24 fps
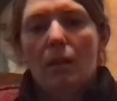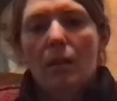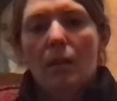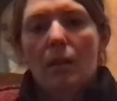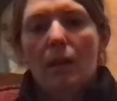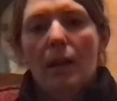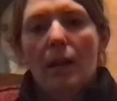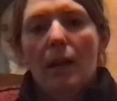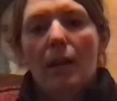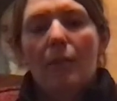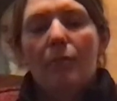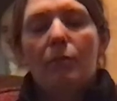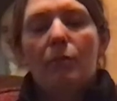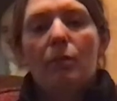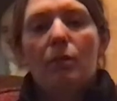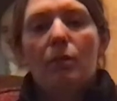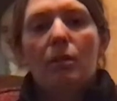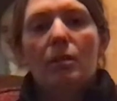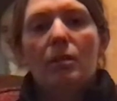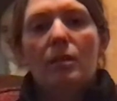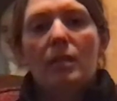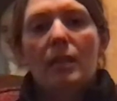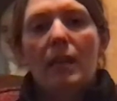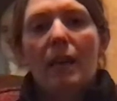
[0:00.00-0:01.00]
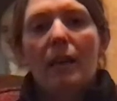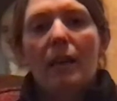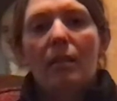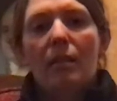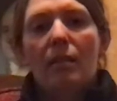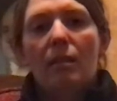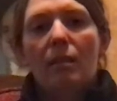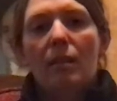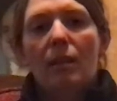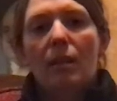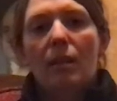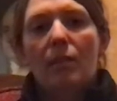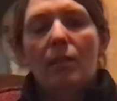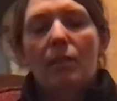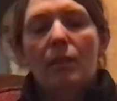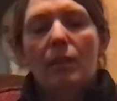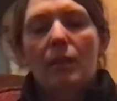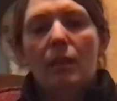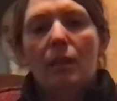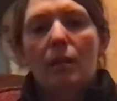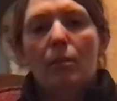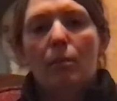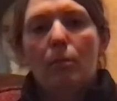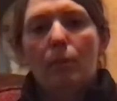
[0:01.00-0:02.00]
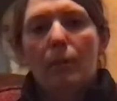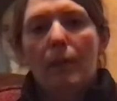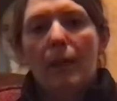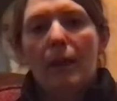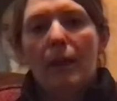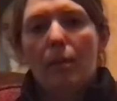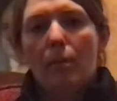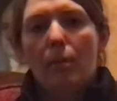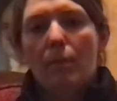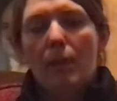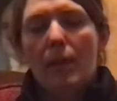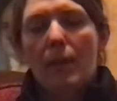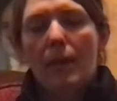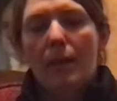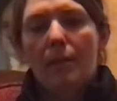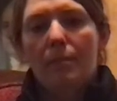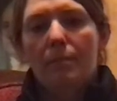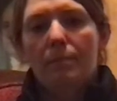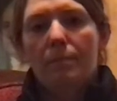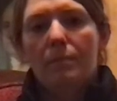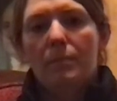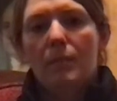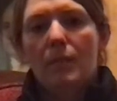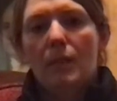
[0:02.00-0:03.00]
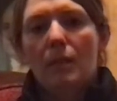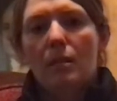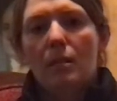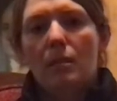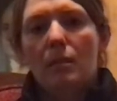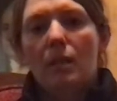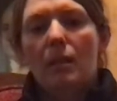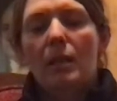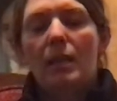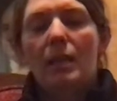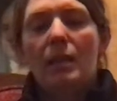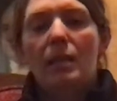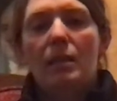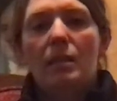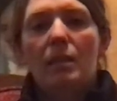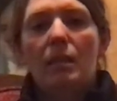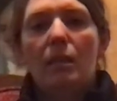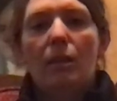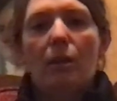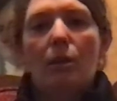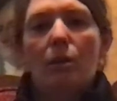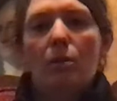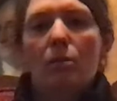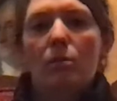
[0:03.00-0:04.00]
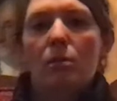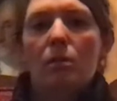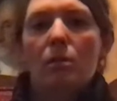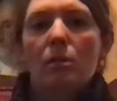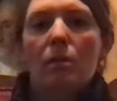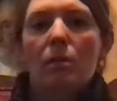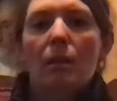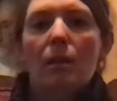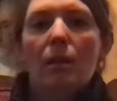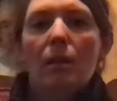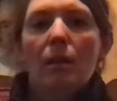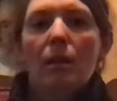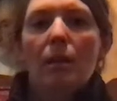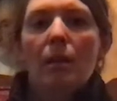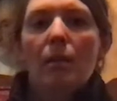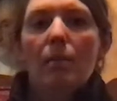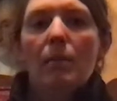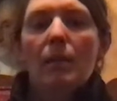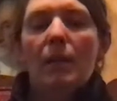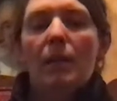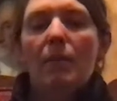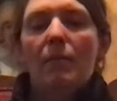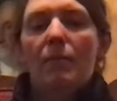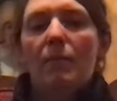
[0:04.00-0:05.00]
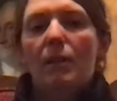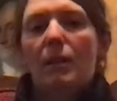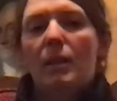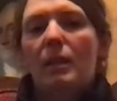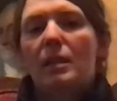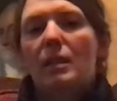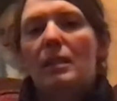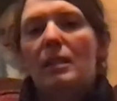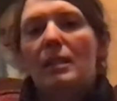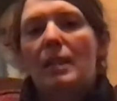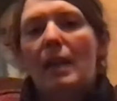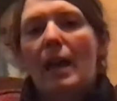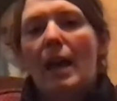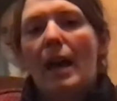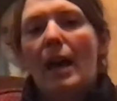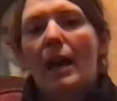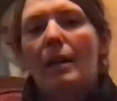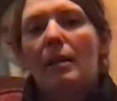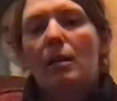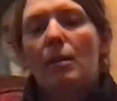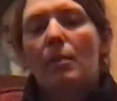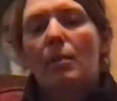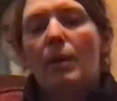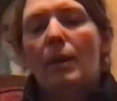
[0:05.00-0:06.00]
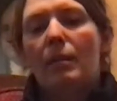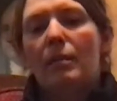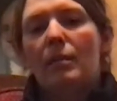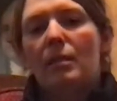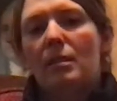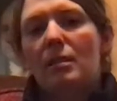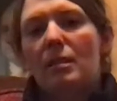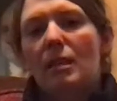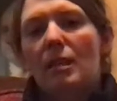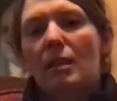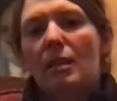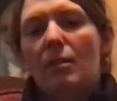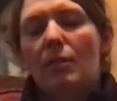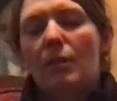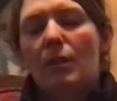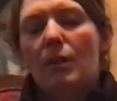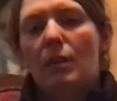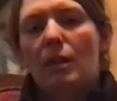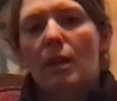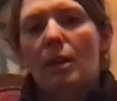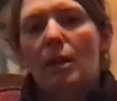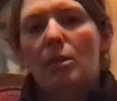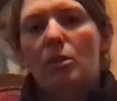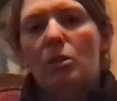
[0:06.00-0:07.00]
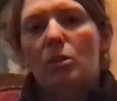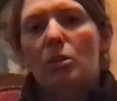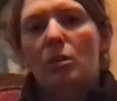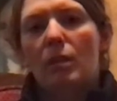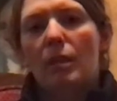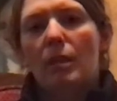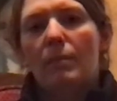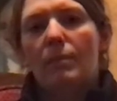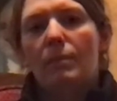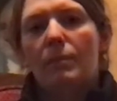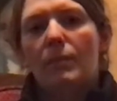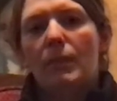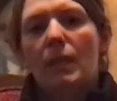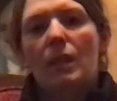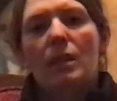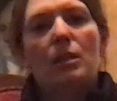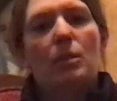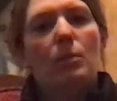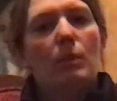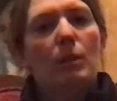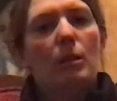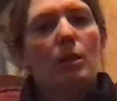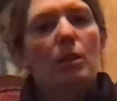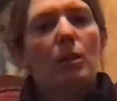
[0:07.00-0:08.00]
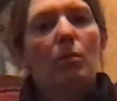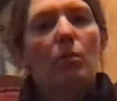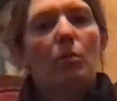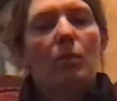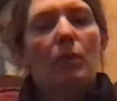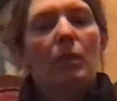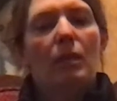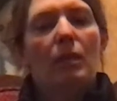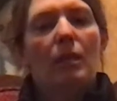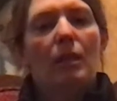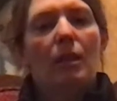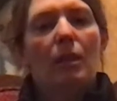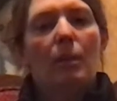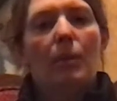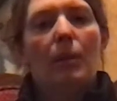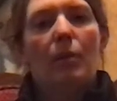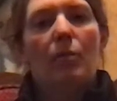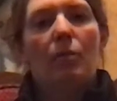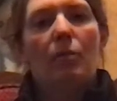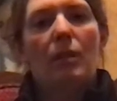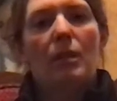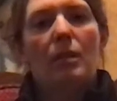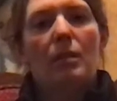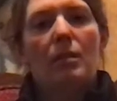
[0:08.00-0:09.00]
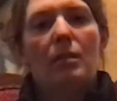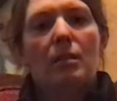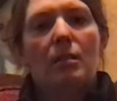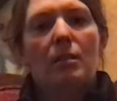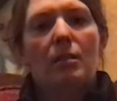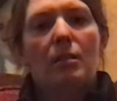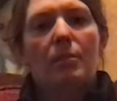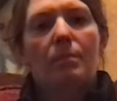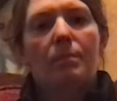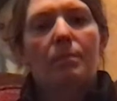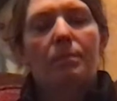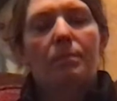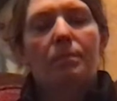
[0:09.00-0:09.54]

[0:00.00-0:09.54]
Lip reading: After a death of a young black man, Ta-Nehisi Coates became very sad about the state of our country, especially when we think about racism.